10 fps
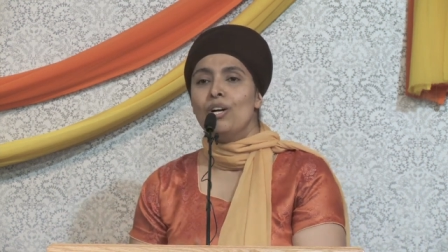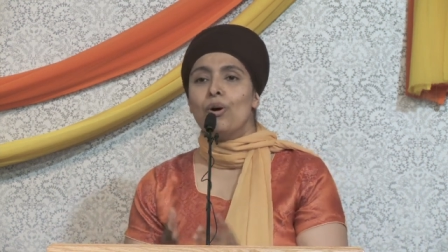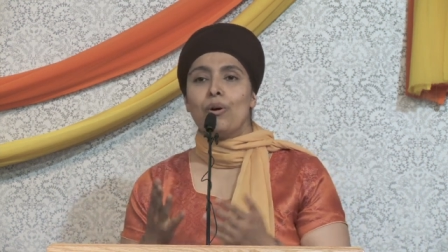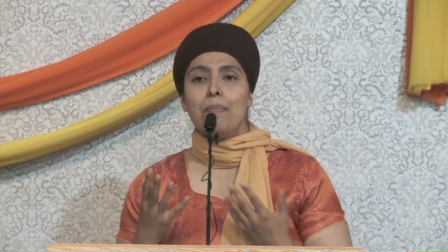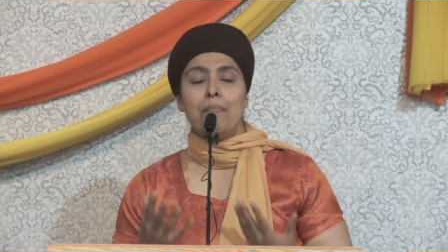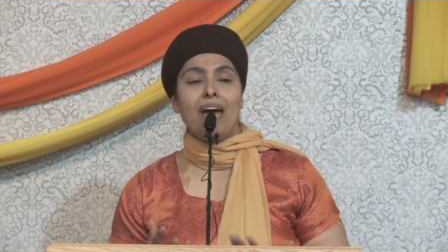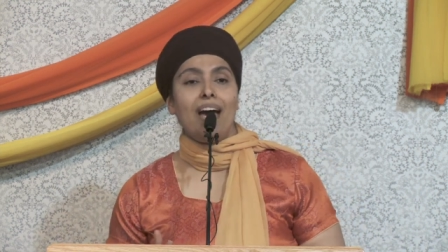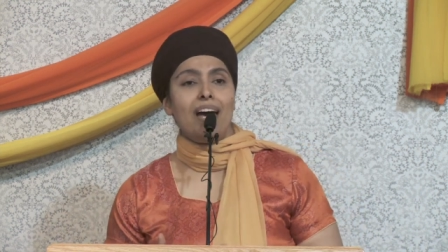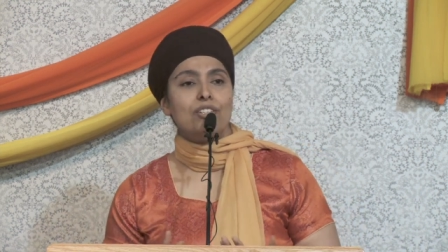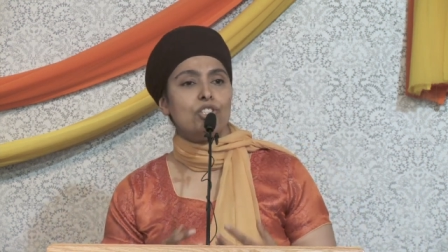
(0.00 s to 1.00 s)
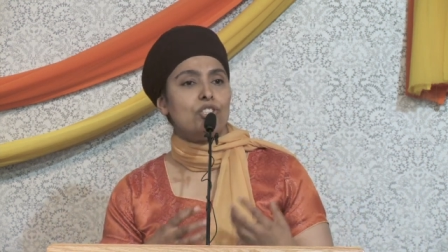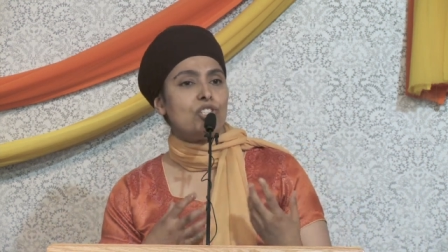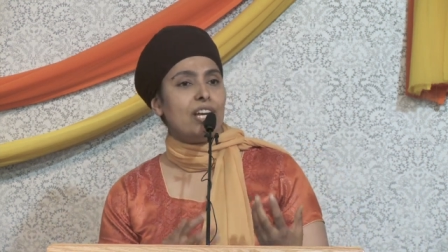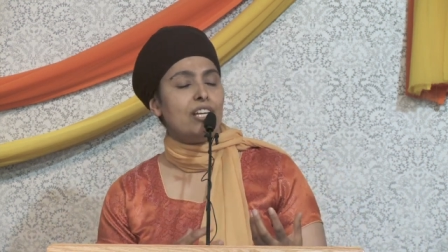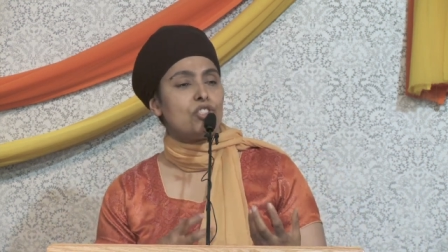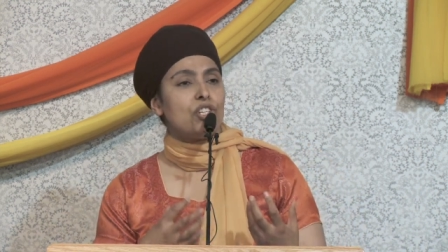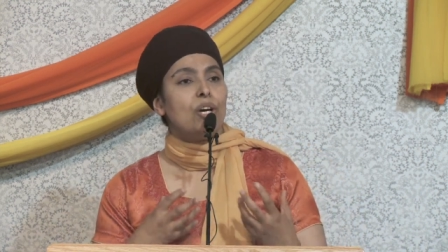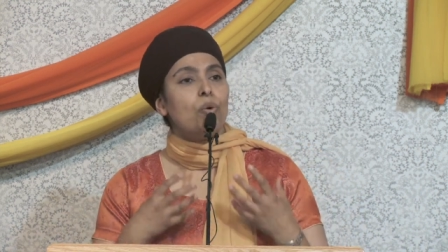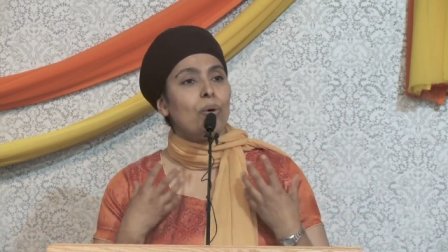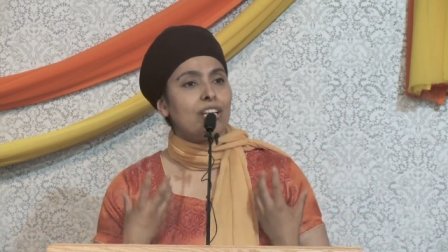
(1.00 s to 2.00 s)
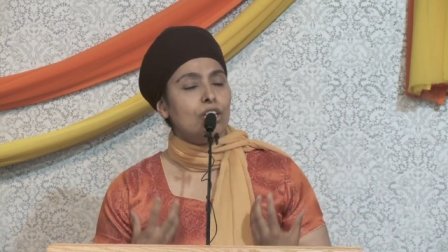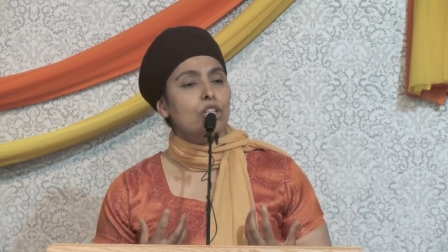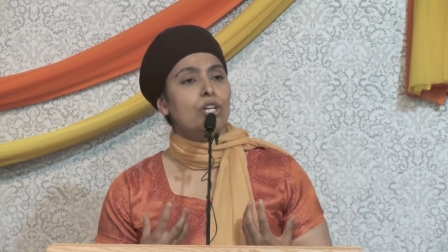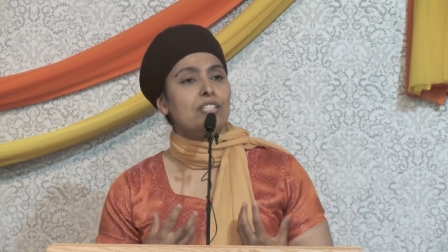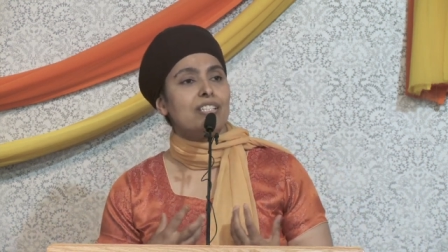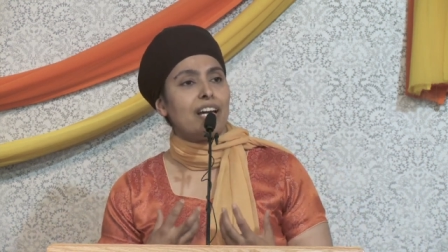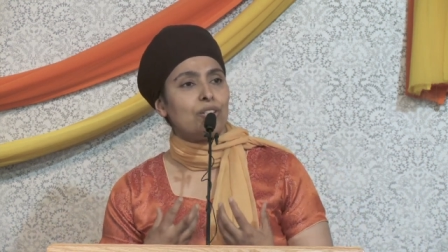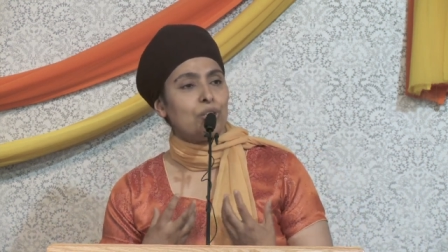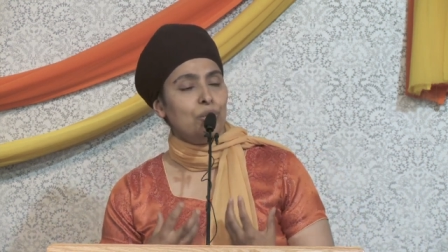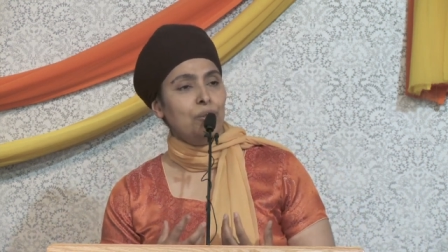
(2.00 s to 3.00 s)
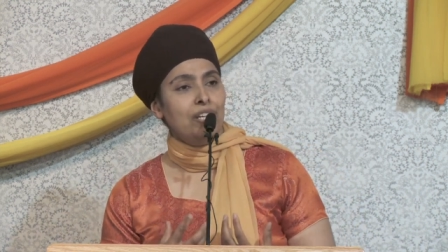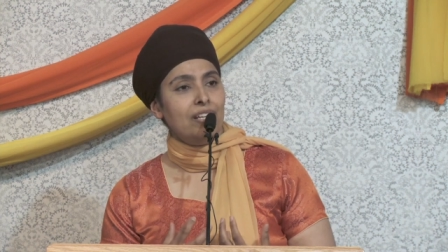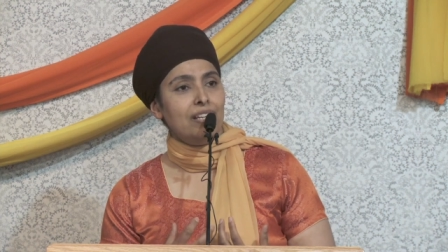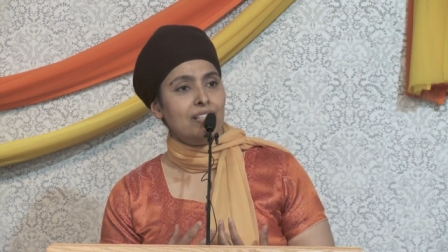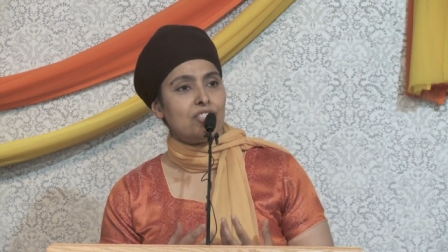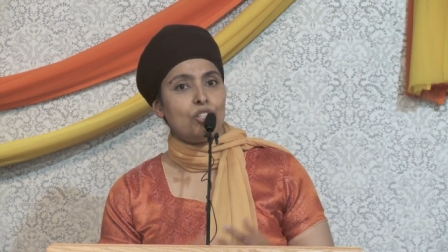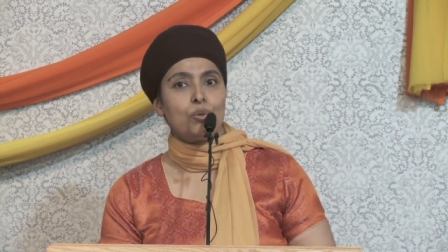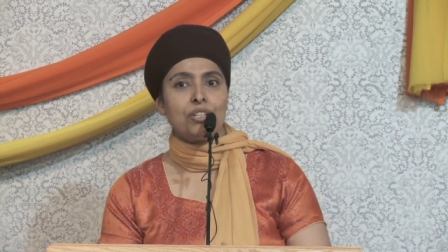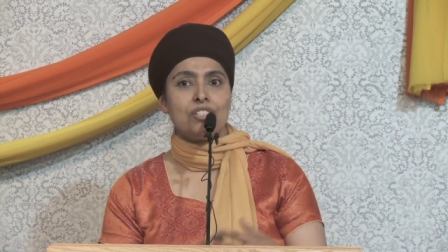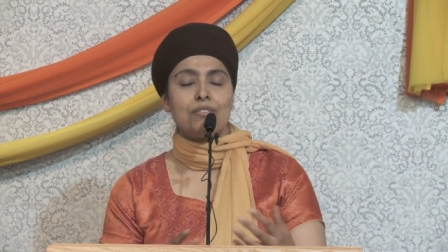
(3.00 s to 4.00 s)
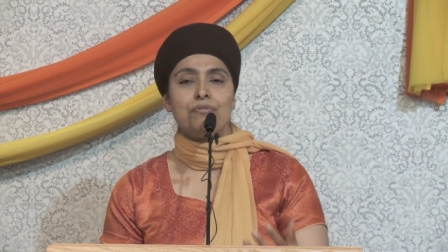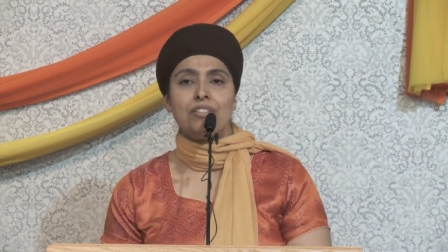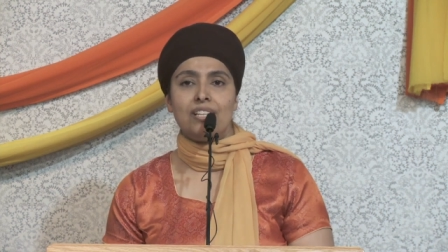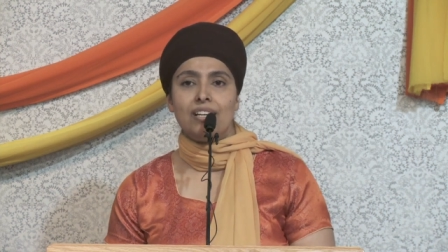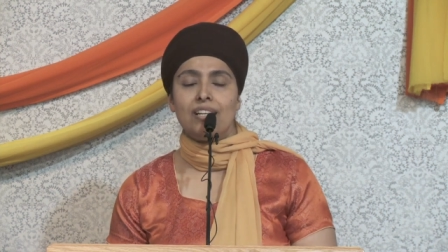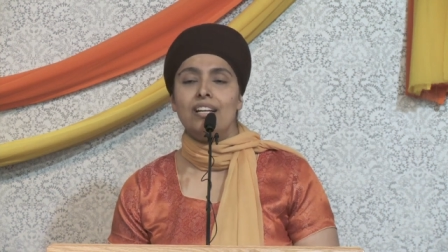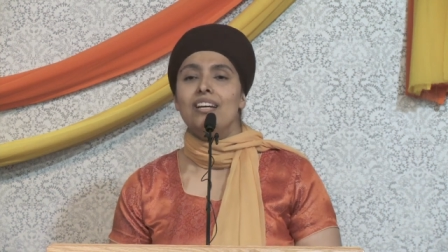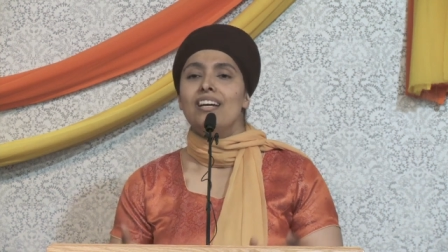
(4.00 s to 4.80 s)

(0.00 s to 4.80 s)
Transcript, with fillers: or a man should change what he looks like or who he is in order to fit in.